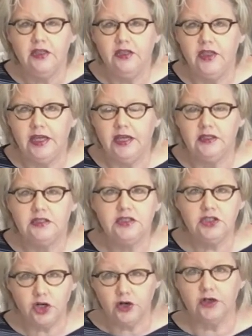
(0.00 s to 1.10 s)
then
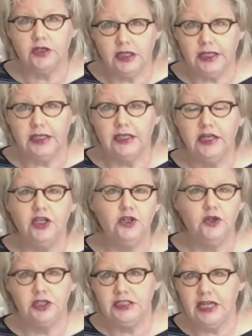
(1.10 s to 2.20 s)
certainly
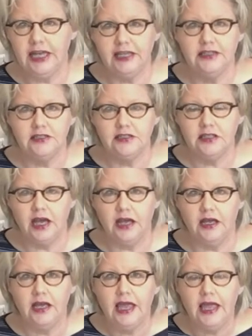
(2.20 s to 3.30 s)
you can take this
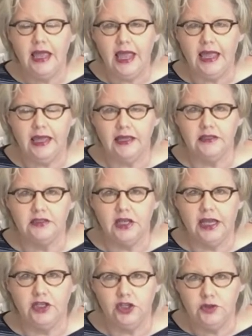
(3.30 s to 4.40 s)
and
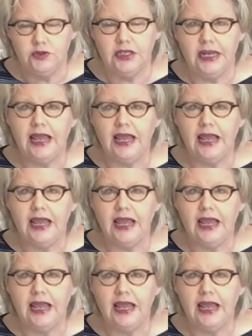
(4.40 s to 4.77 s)
use it.